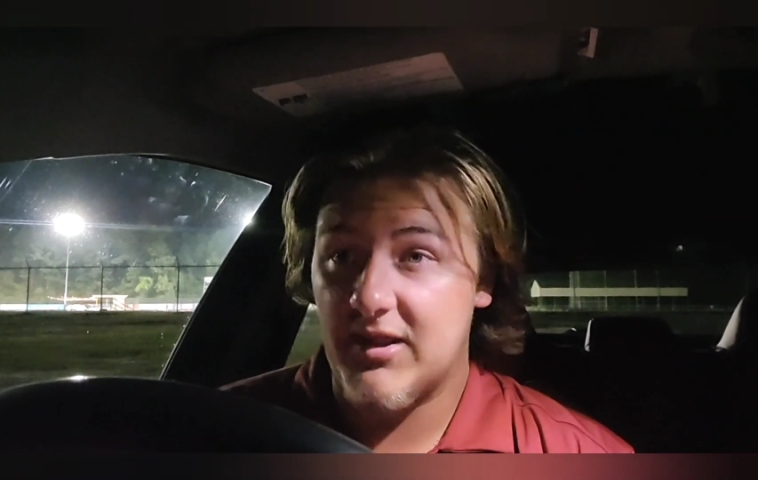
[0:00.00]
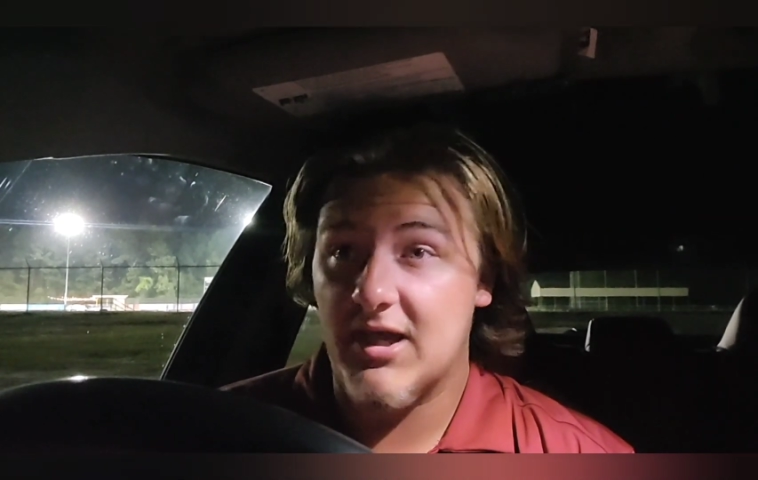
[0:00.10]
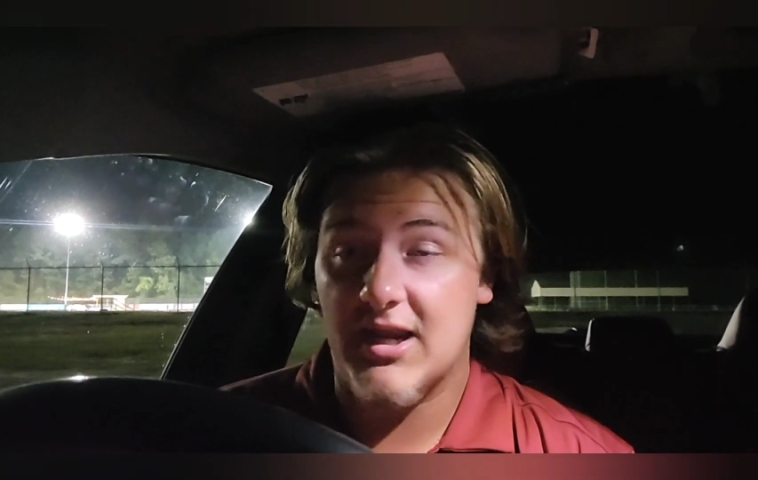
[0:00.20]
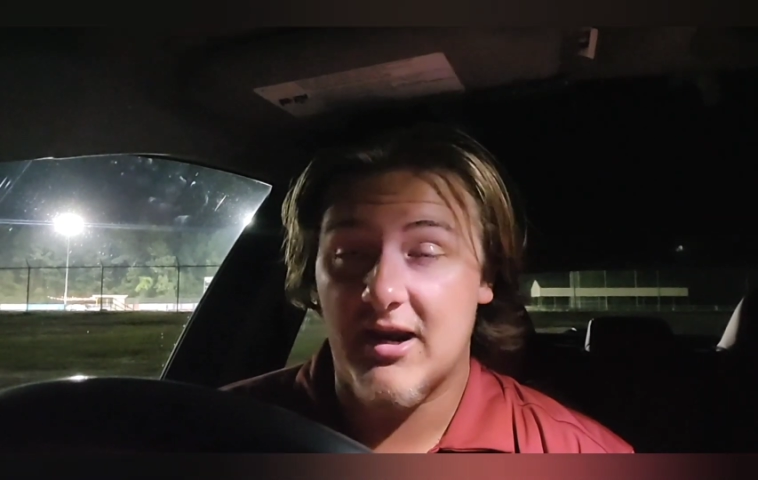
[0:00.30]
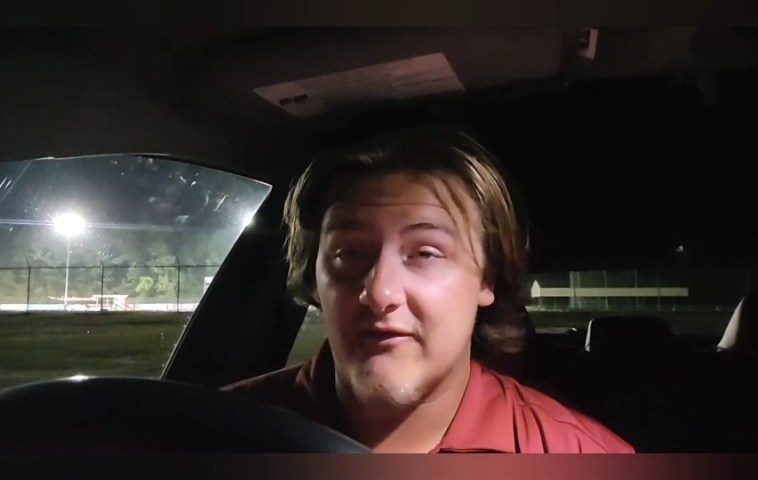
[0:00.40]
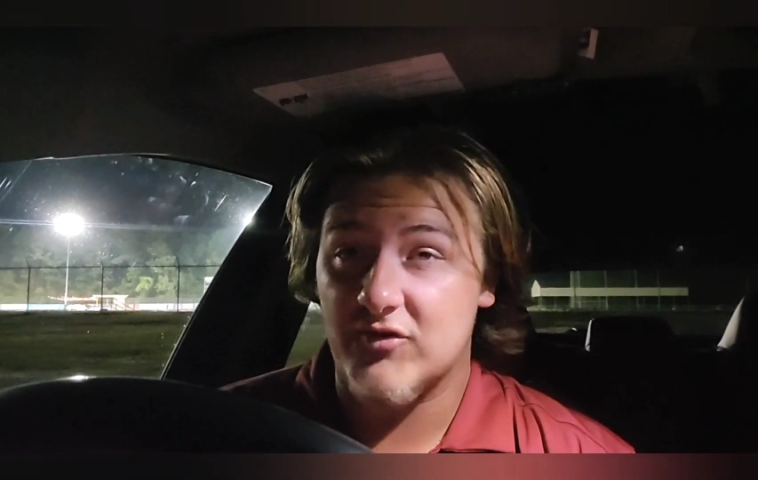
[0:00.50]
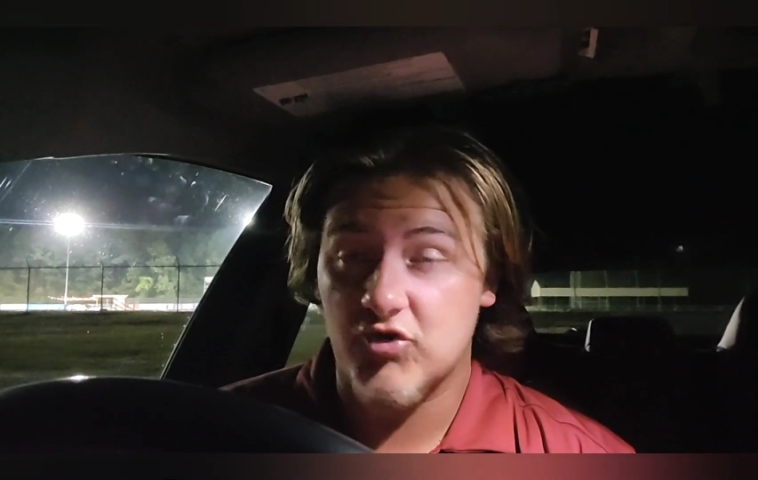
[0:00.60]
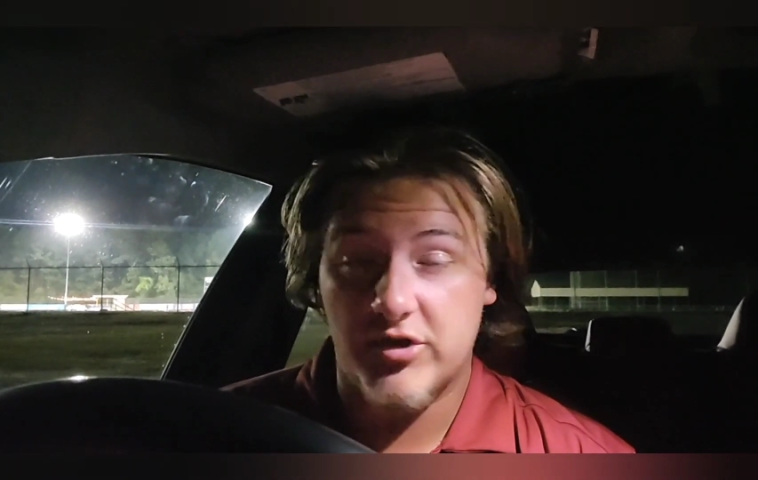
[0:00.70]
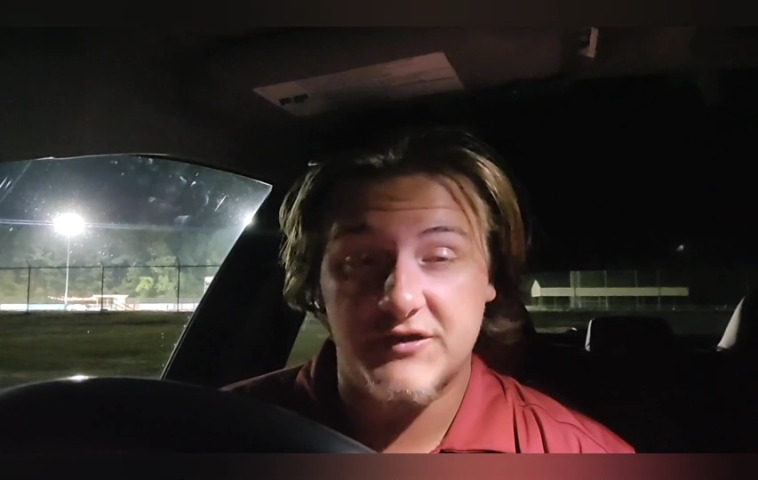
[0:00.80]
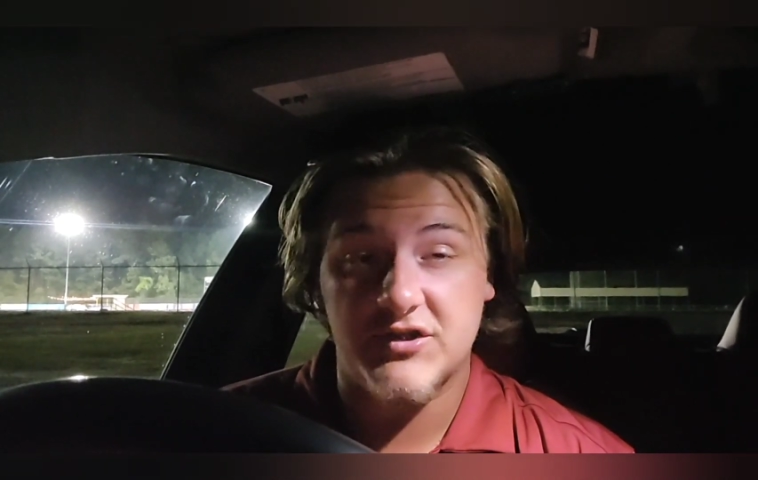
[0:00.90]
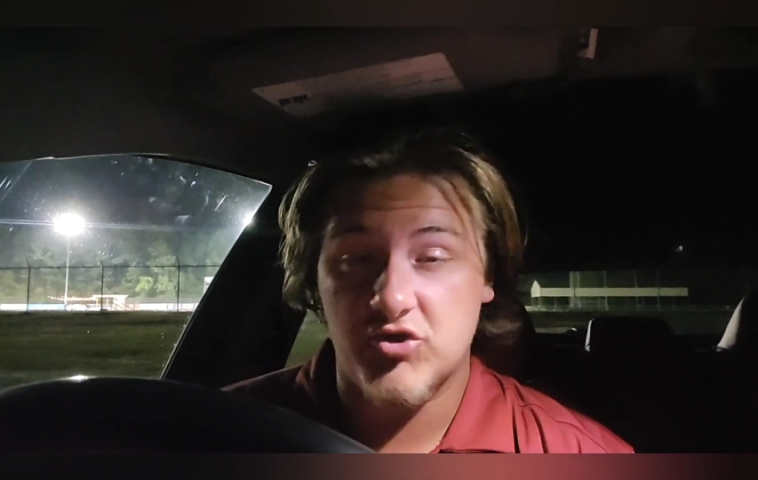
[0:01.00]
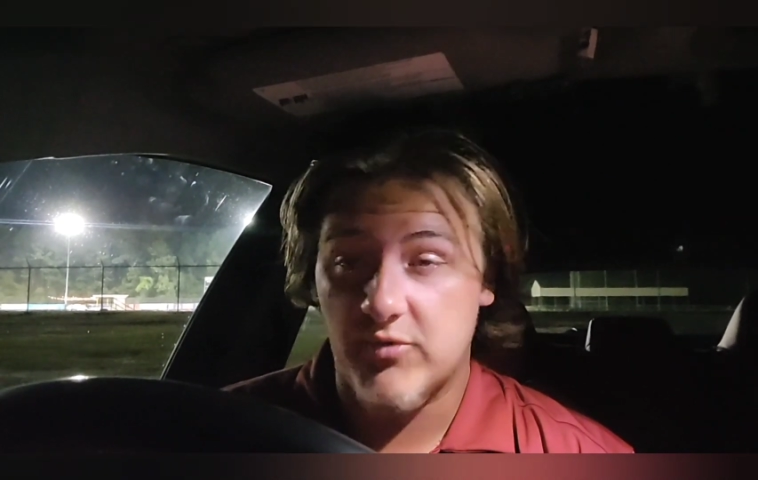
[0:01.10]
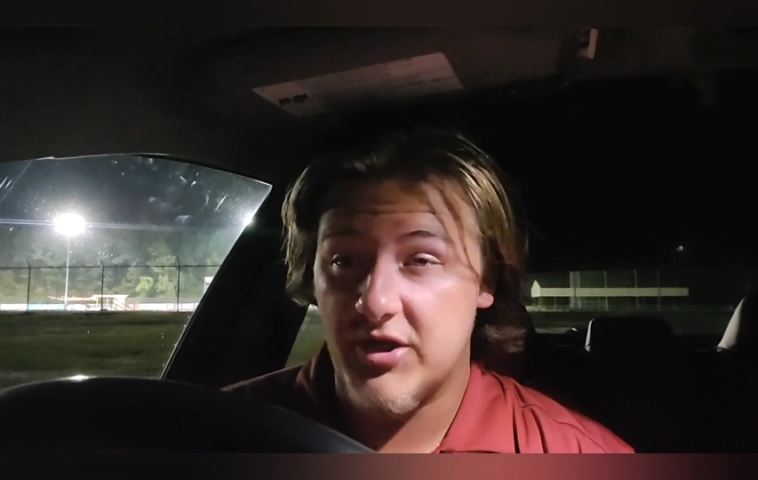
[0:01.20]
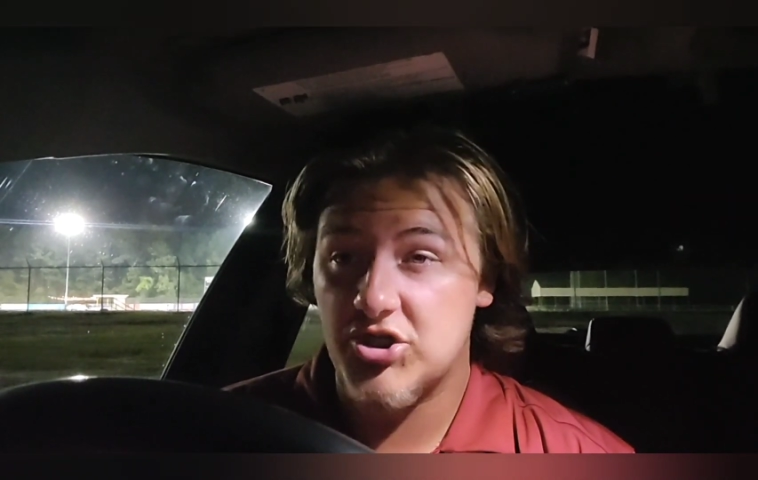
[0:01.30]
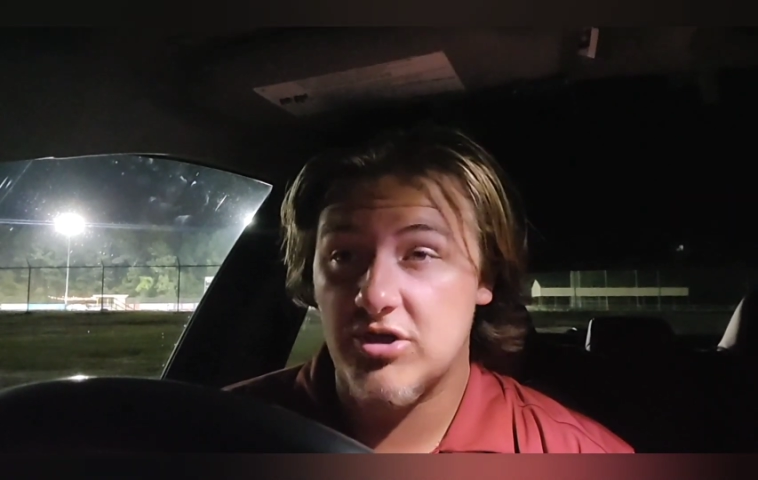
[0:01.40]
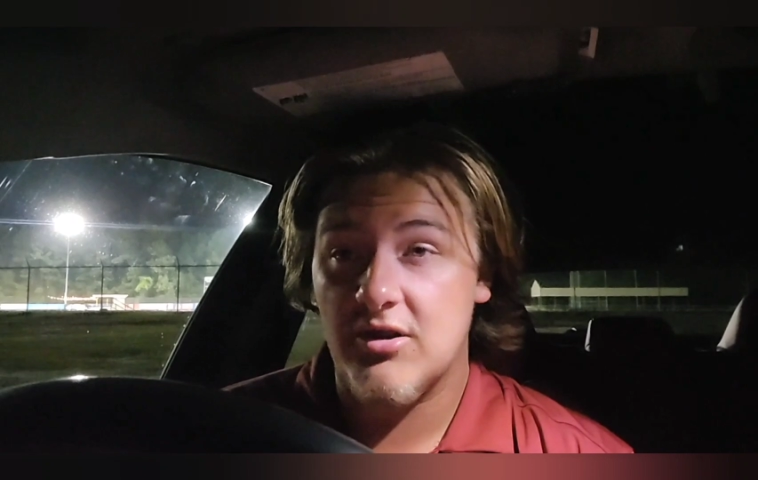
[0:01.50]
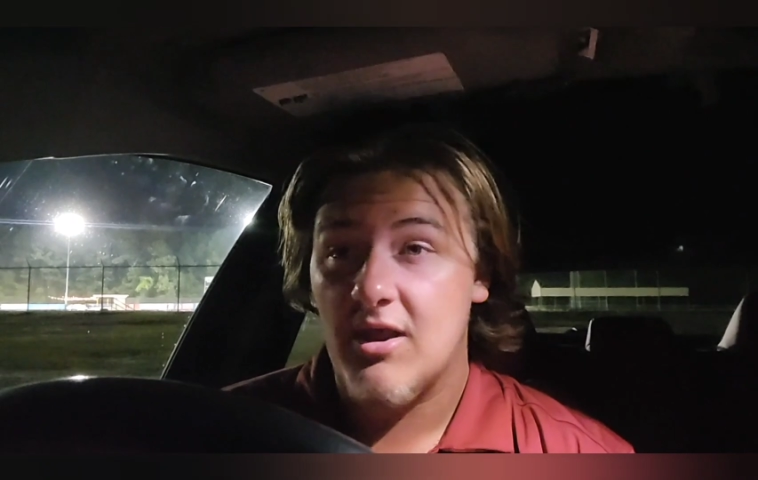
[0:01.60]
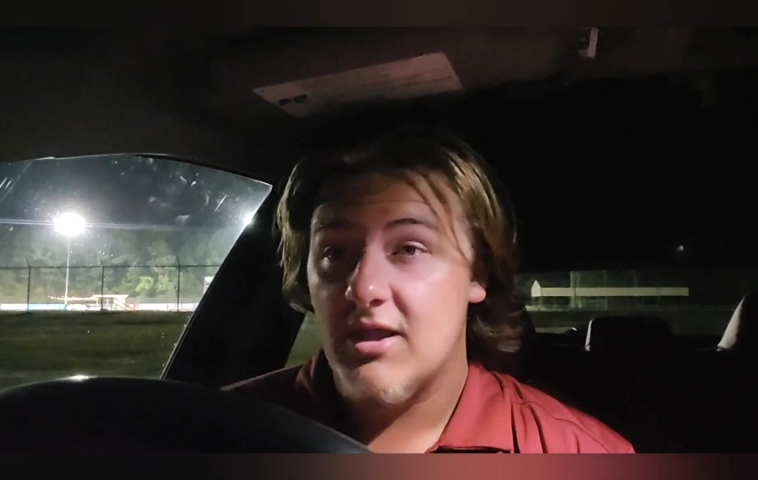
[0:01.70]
He got out of a tricky situation.